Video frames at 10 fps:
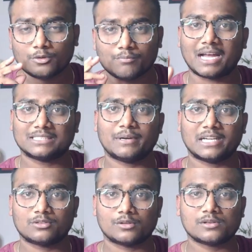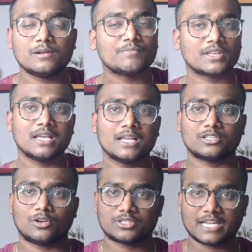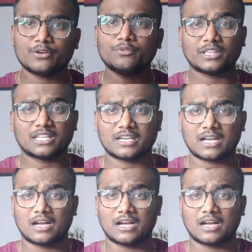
to mathematics also. So stay tuned for that.